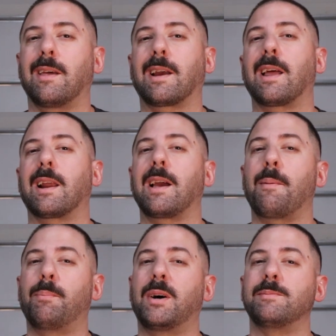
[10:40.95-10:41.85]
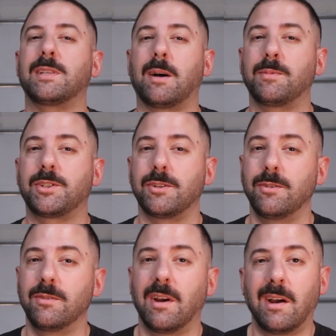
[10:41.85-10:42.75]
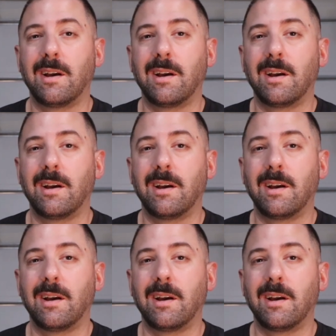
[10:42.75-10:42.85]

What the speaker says: that kind of got bumped up to